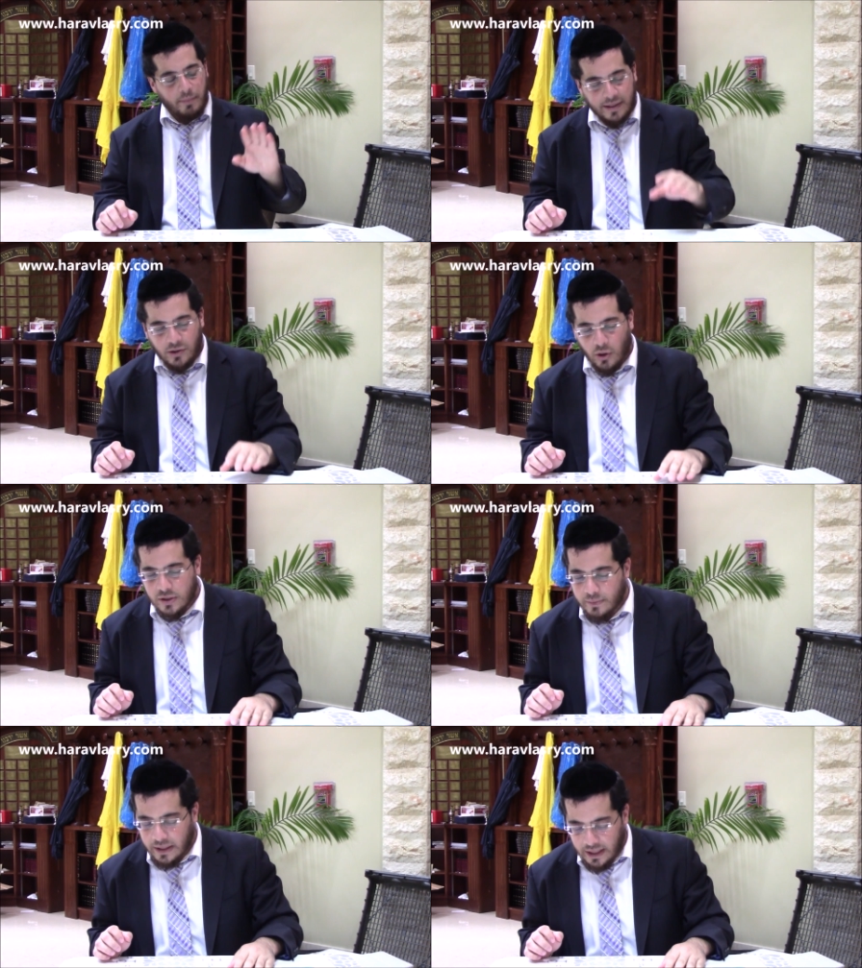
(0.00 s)
But
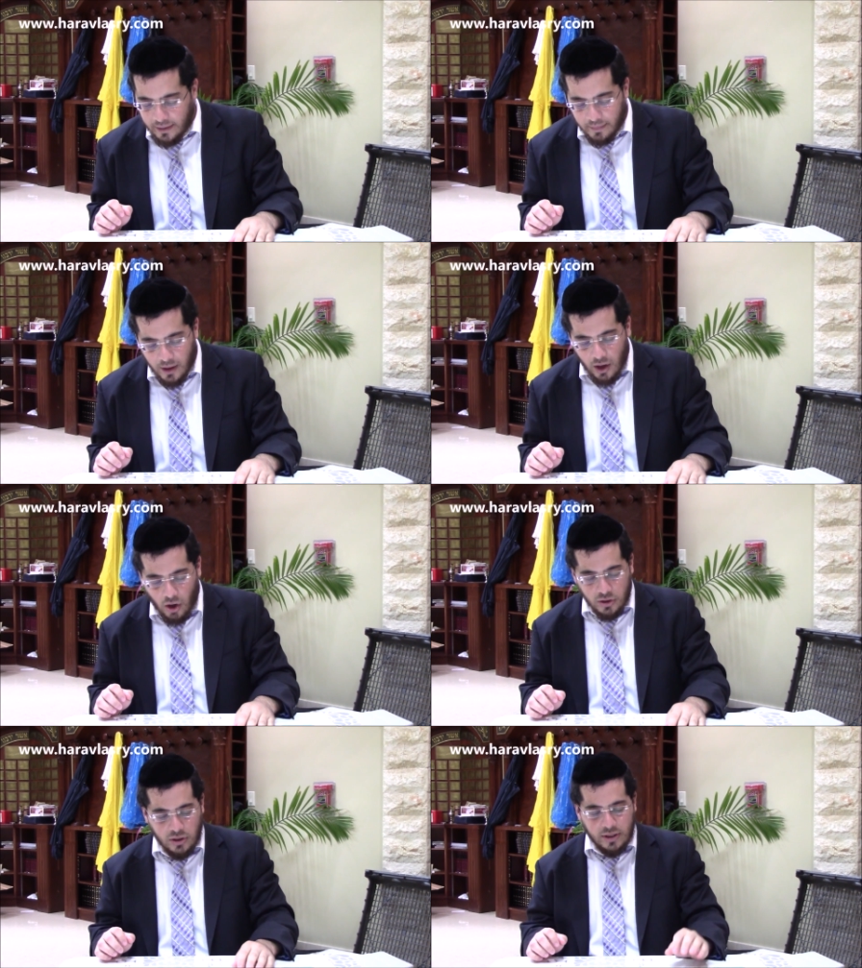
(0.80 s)
those minim
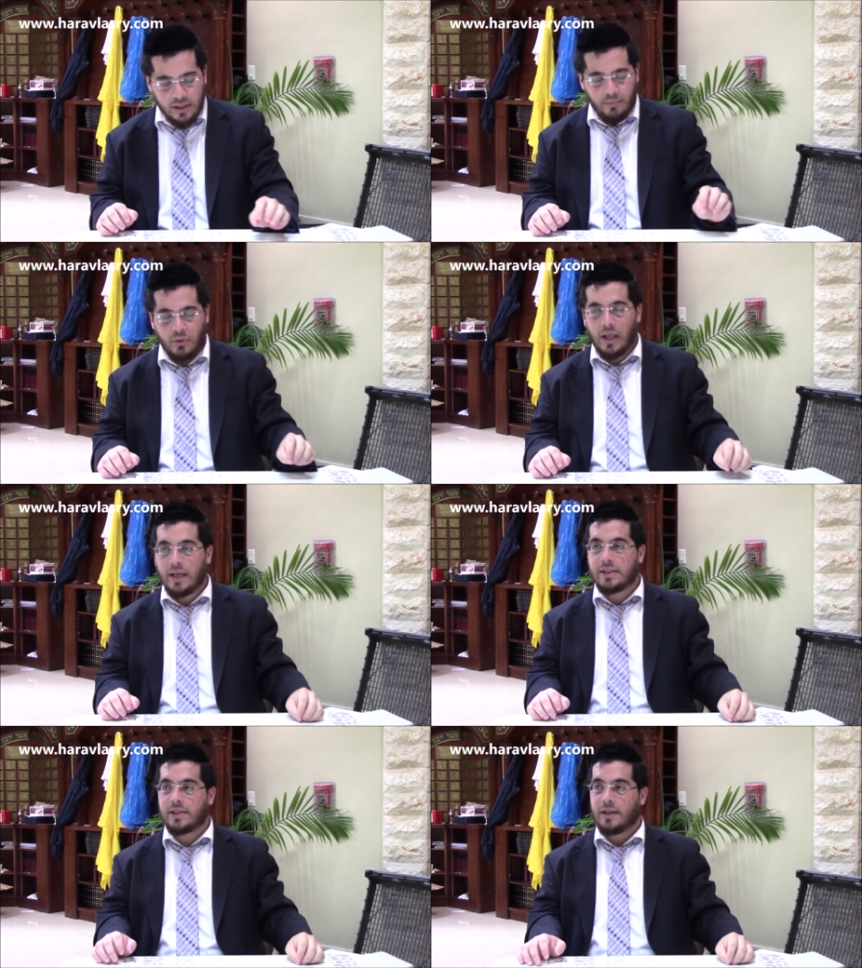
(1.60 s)
also
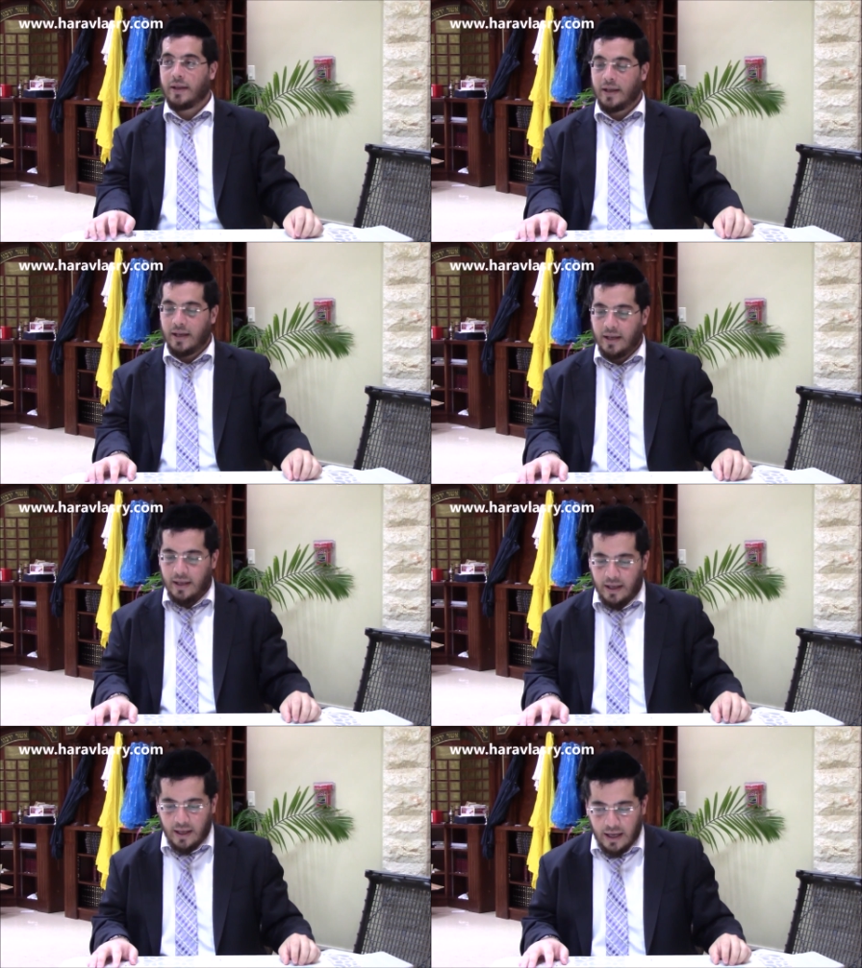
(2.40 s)
symbolize
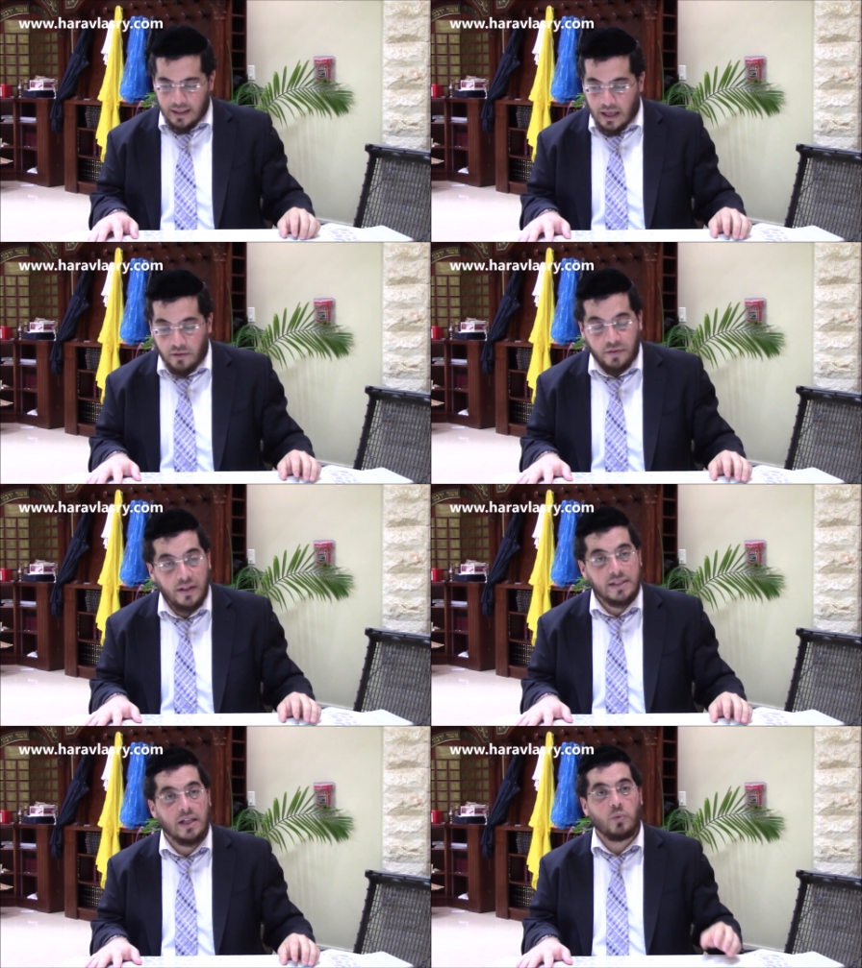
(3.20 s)
a lot of
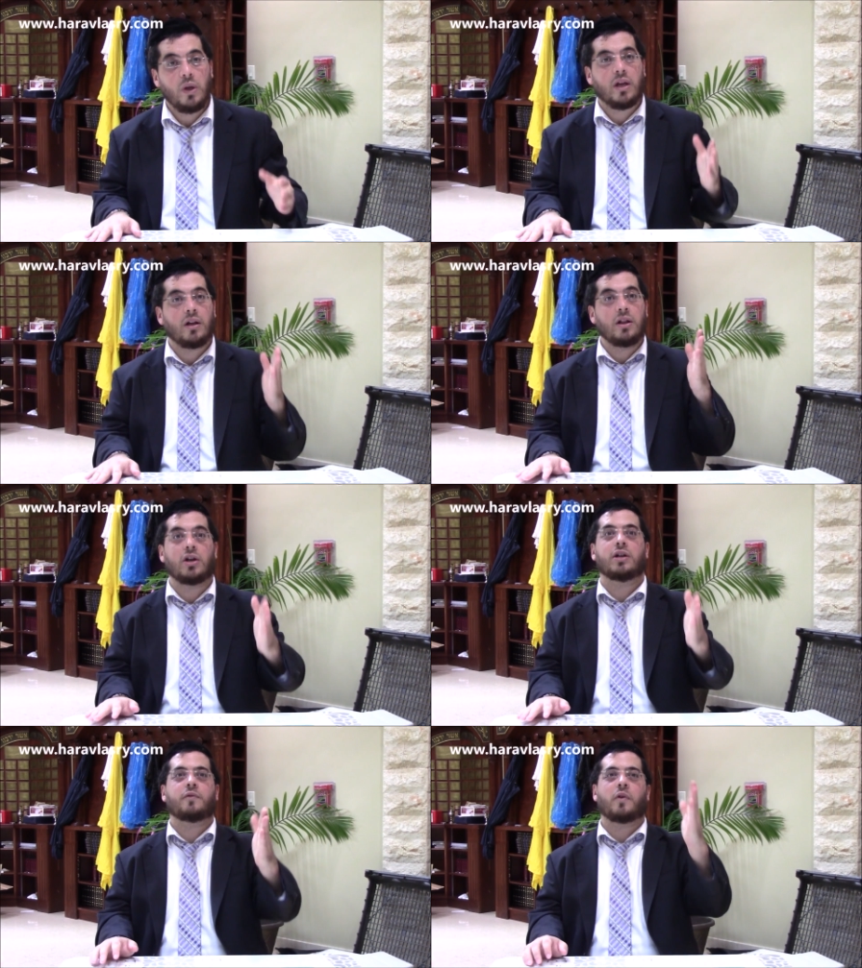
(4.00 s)
things that we can
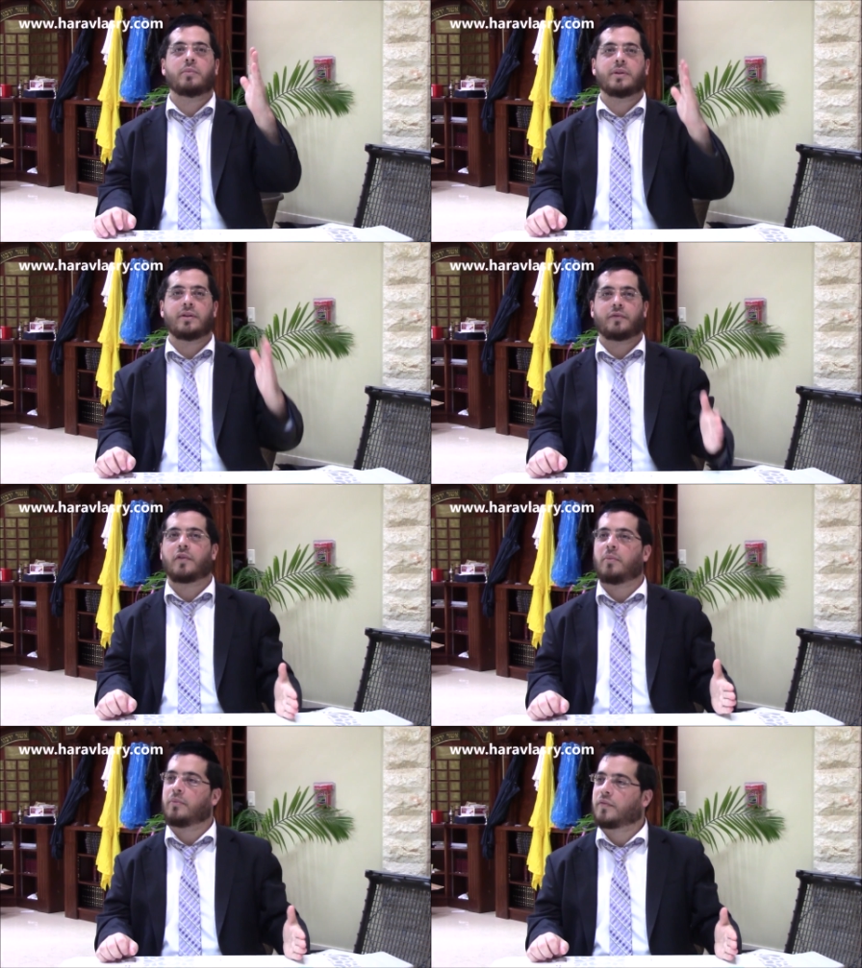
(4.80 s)
learn from
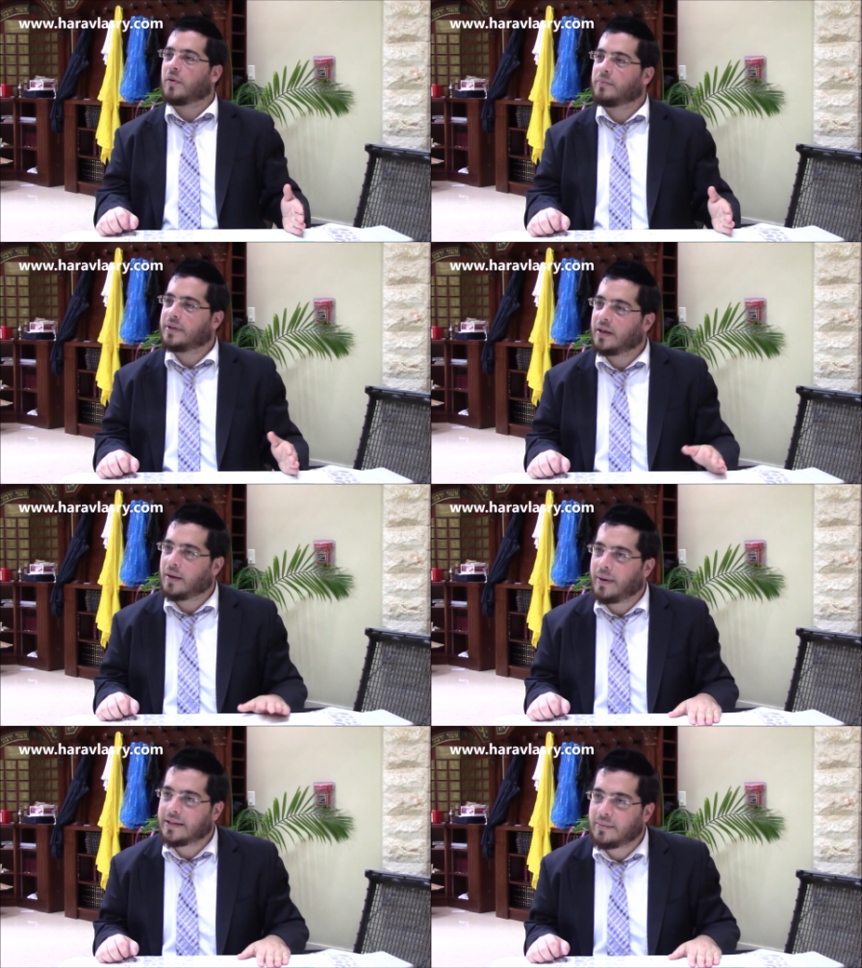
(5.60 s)
the
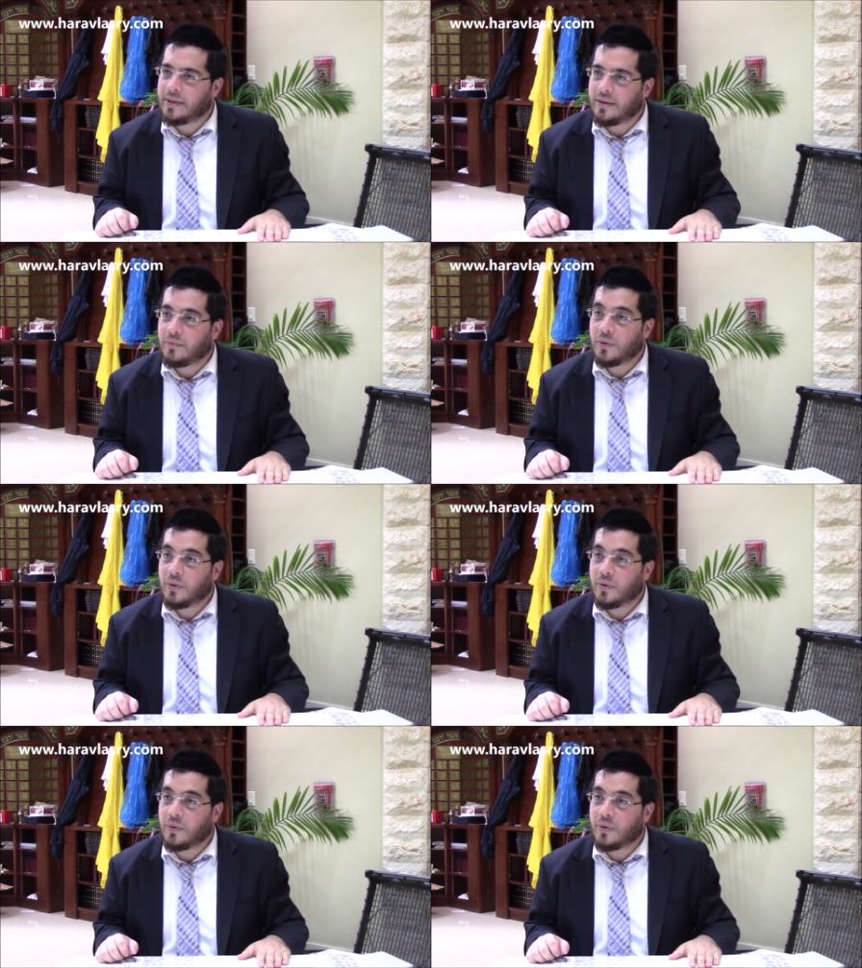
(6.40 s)
Arbaat minim.